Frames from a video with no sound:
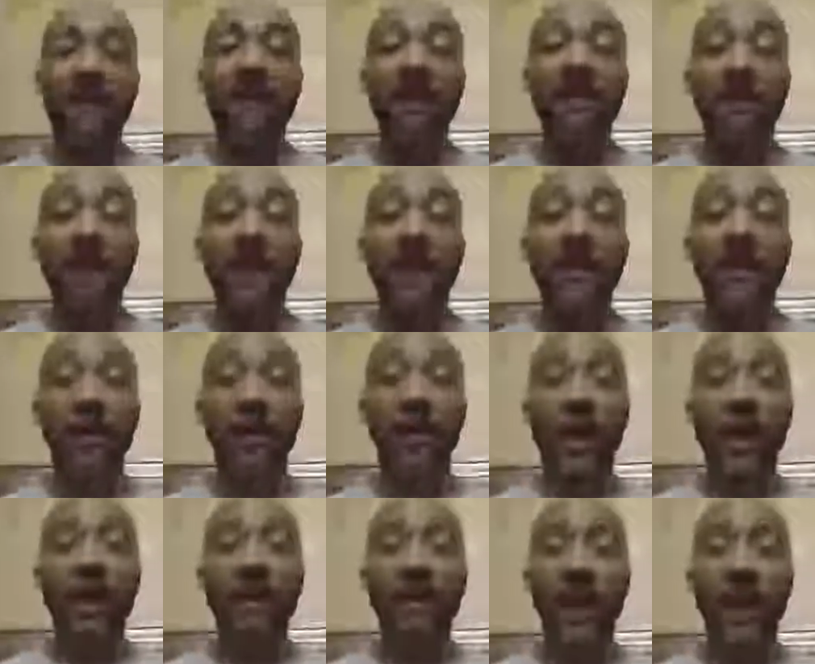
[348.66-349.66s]
making the
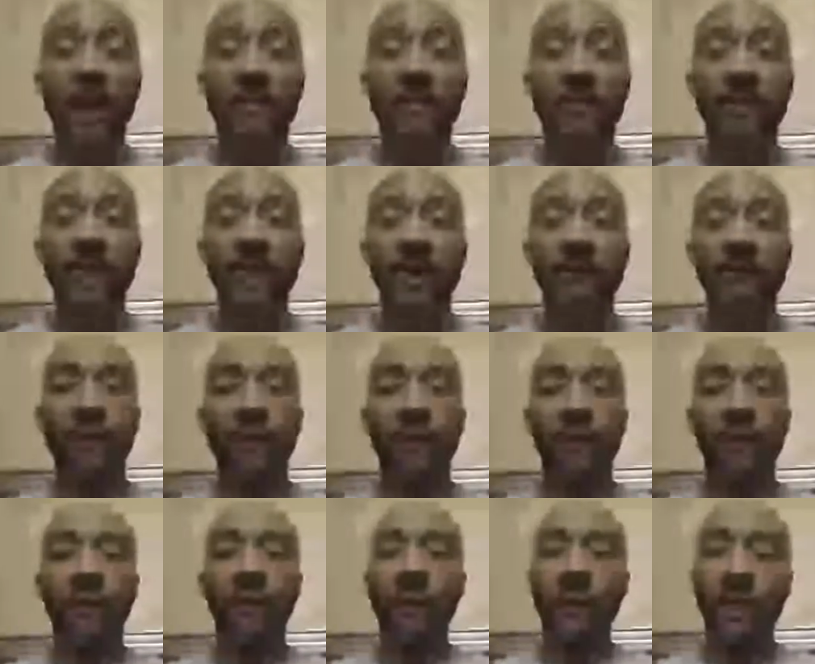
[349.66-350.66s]
right type of
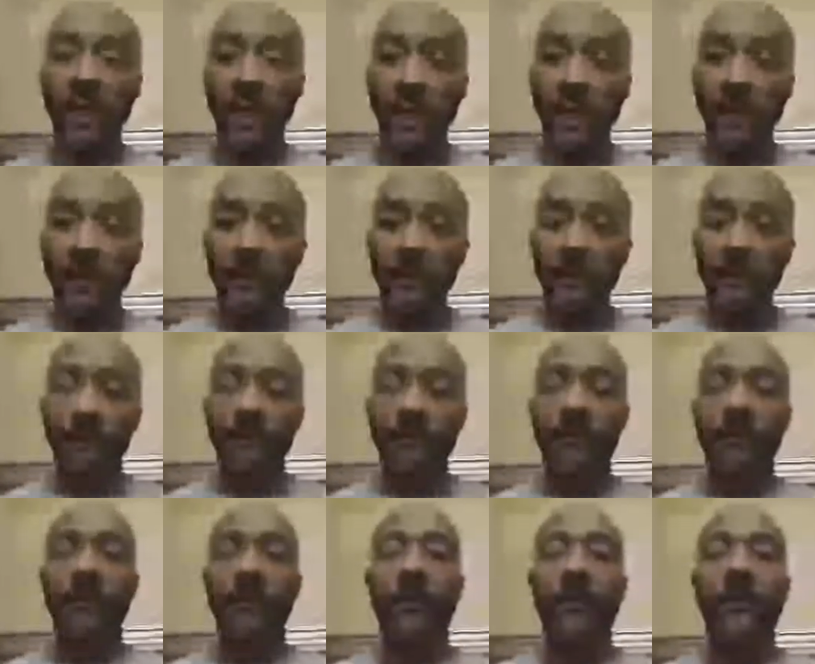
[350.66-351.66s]
effort, then
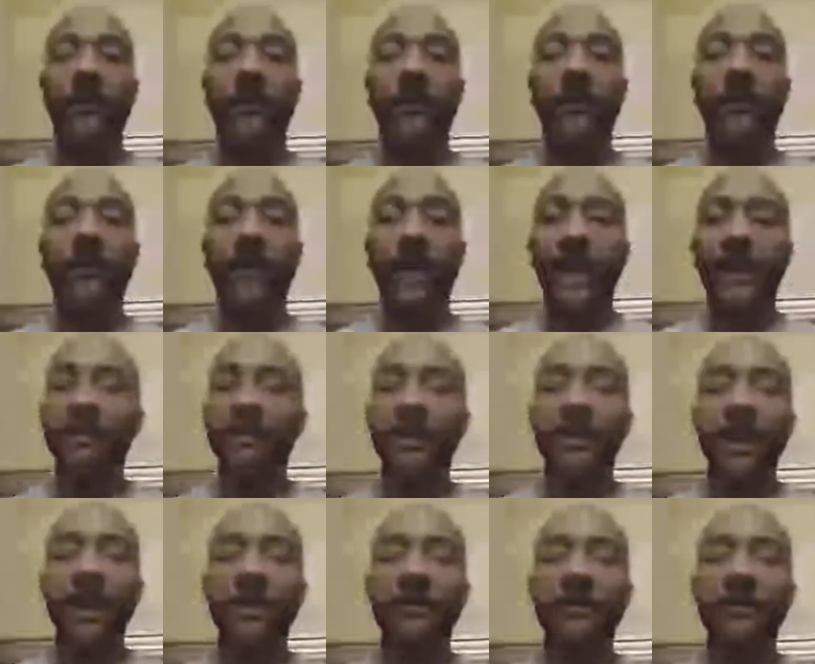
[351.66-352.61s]
that's the type of